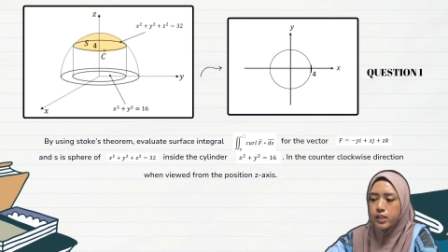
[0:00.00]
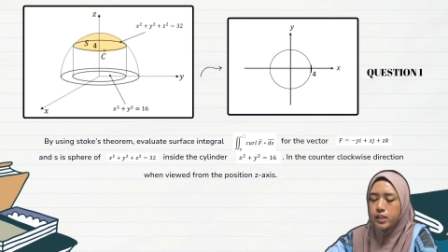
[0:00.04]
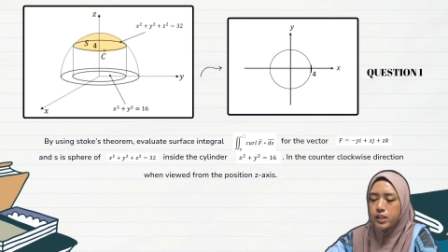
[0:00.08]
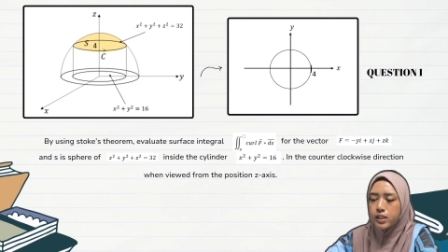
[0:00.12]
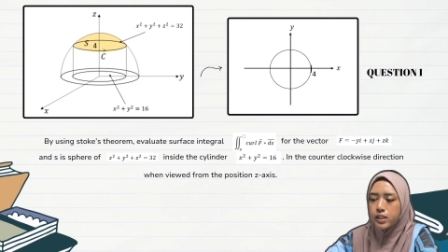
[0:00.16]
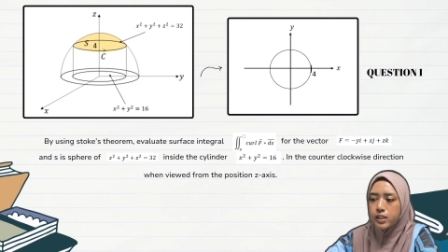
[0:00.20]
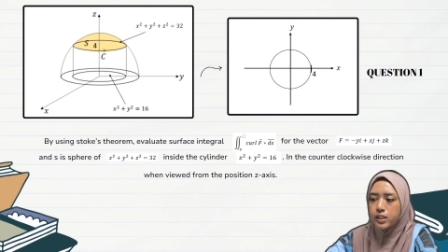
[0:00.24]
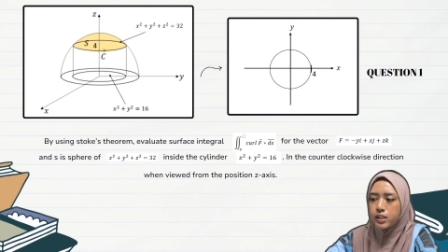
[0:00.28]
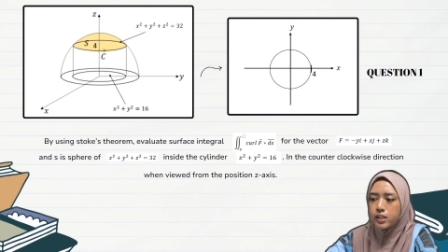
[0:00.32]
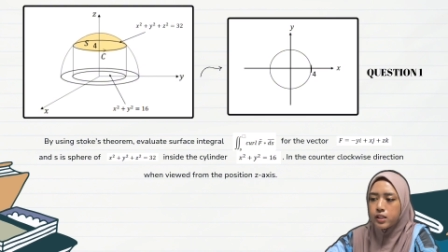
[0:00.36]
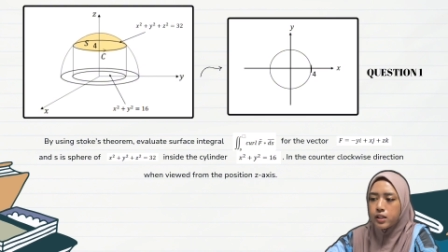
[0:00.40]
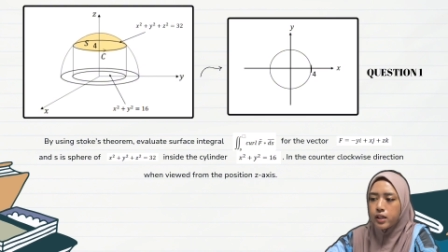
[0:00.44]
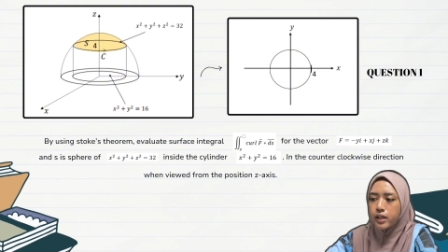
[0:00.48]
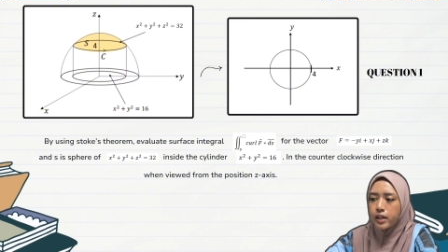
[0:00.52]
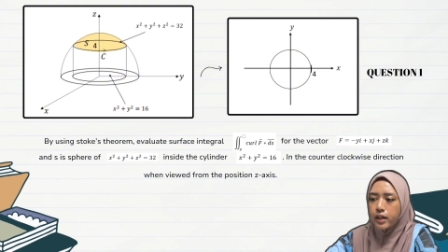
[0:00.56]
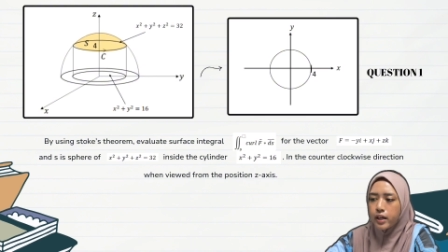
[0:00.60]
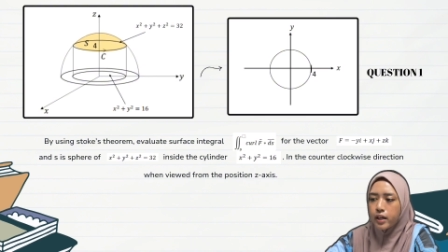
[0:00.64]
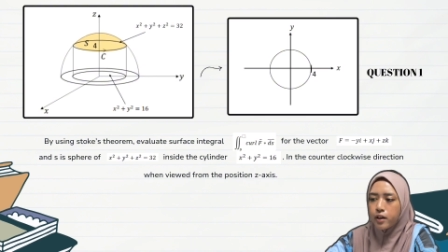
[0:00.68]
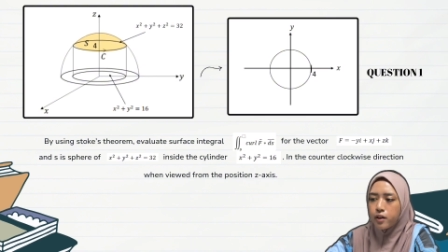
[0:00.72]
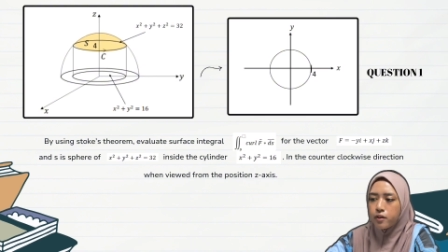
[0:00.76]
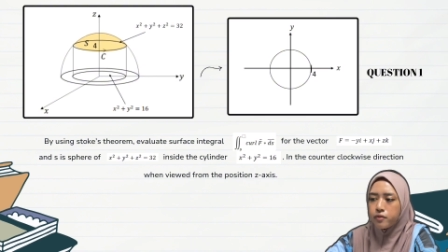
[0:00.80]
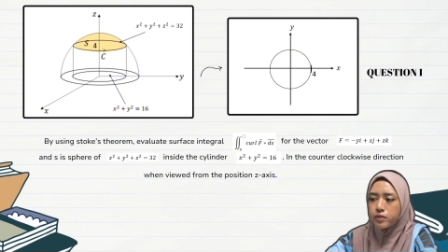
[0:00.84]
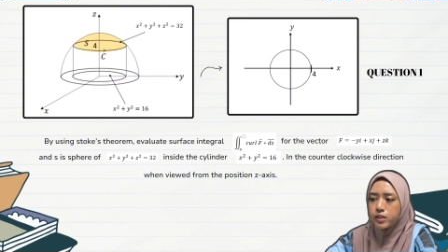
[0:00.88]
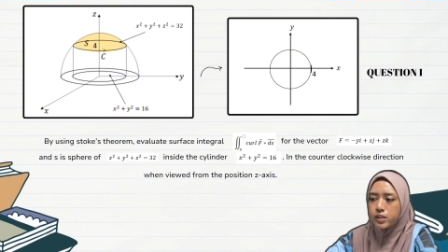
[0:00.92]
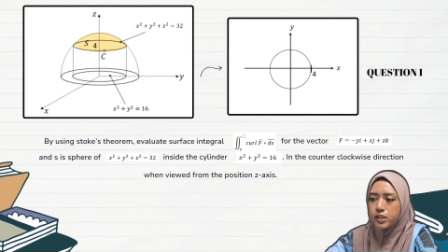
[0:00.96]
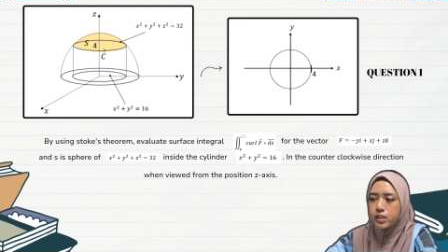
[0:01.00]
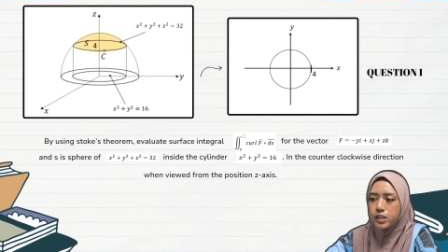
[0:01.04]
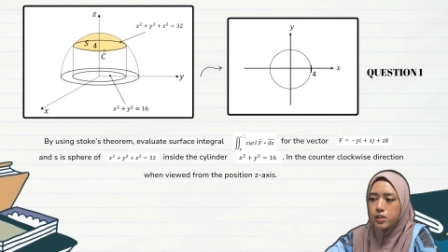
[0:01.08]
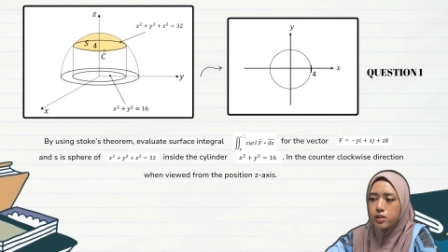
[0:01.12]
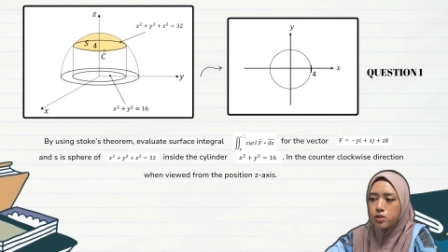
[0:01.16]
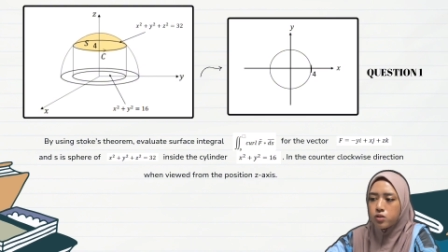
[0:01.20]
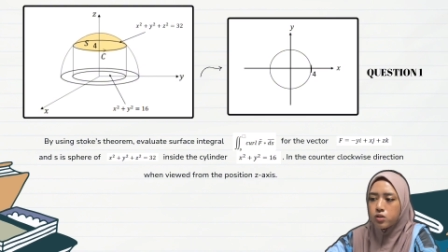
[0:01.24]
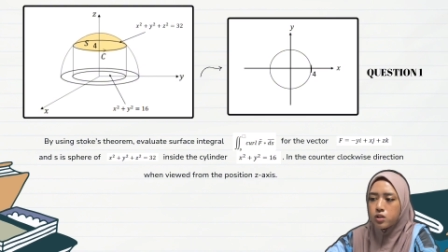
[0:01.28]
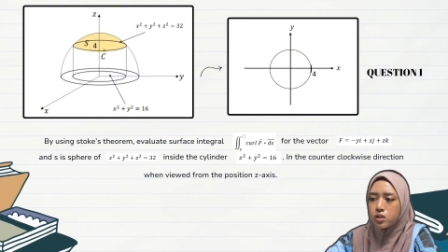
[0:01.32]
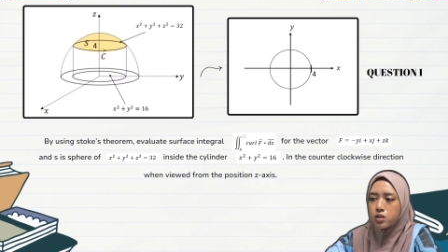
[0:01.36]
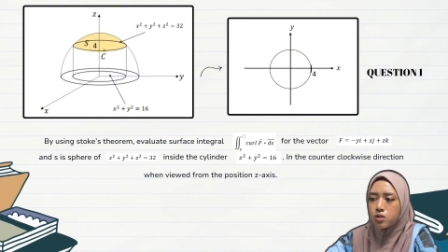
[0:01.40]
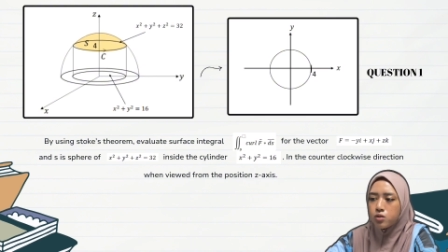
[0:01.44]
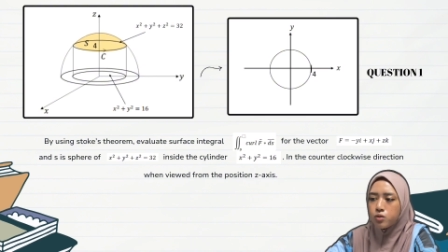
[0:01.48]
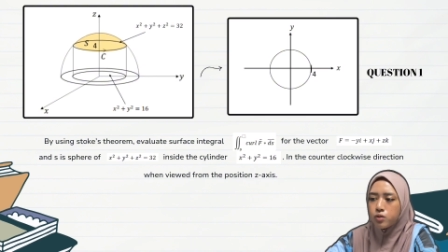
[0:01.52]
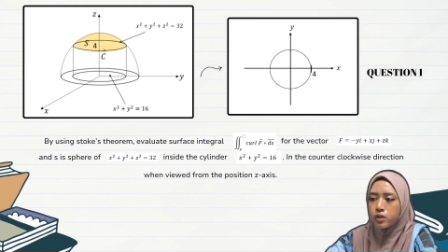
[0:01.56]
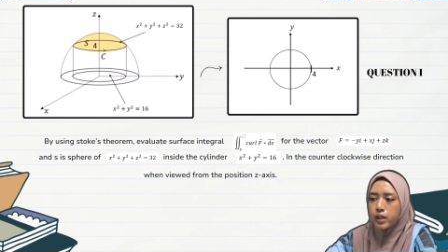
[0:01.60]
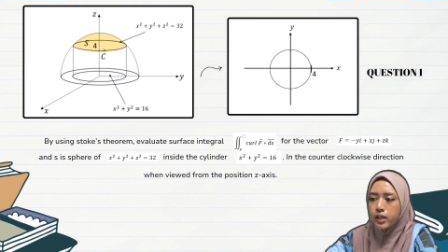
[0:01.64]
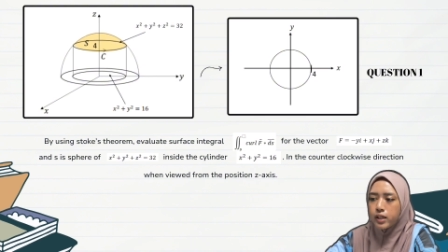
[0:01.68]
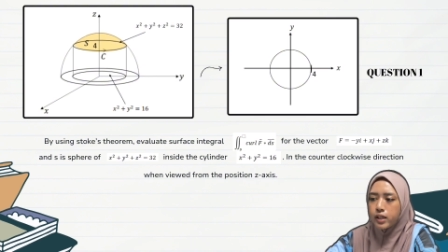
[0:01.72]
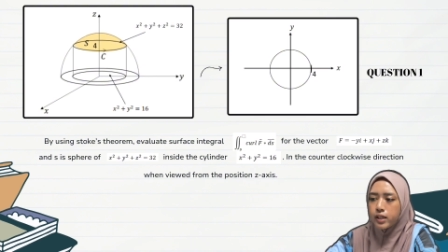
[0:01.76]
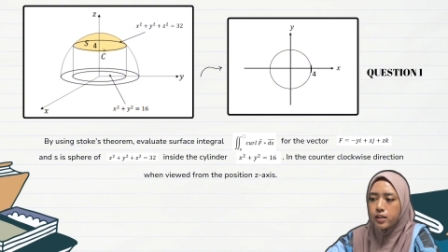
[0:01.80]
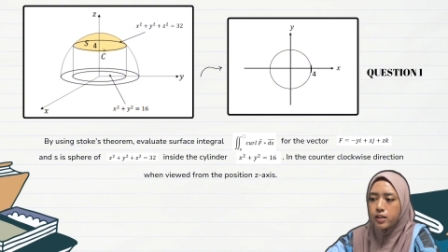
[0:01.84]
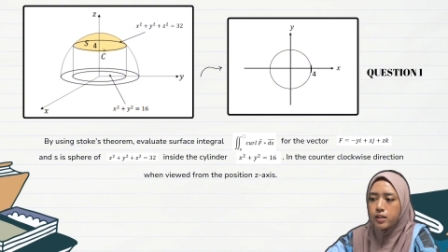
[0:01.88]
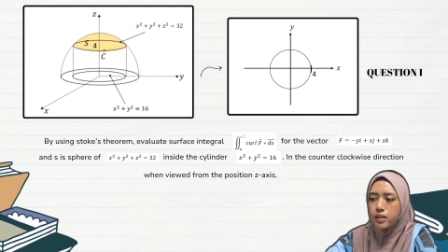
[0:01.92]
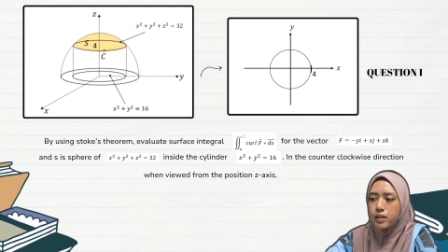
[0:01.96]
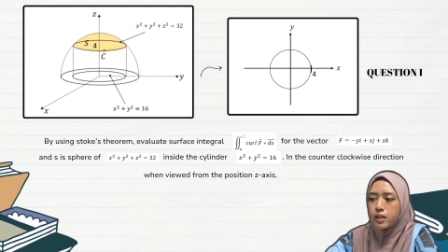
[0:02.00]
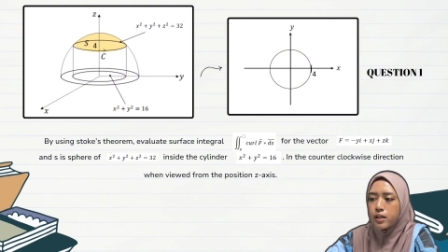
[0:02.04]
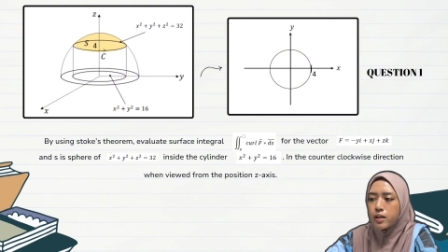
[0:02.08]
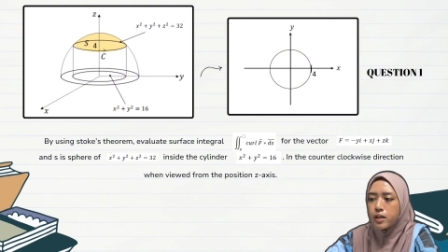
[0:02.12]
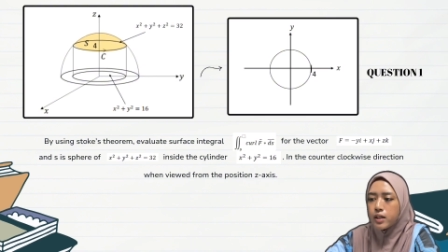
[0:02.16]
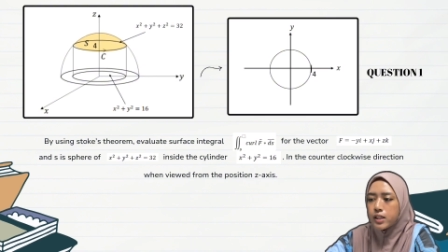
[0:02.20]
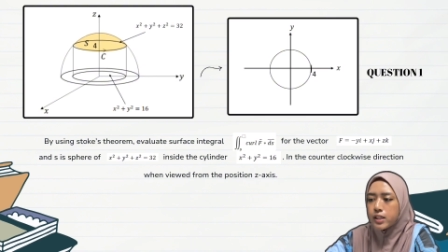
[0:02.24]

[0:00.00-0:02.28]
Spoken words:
integral curve f ds